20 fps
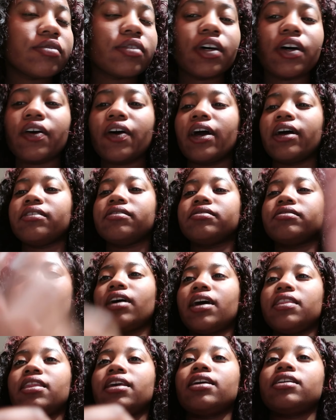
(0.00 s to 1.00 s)
Okay,
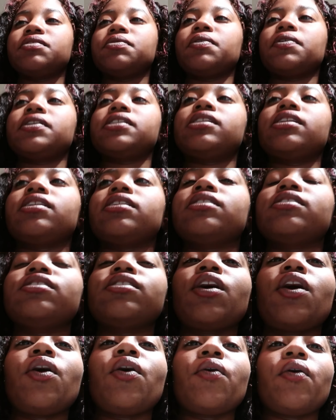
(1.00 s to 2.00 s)
I think it's focused in.
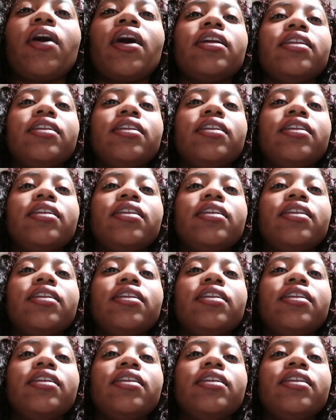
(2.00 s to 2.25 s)
So I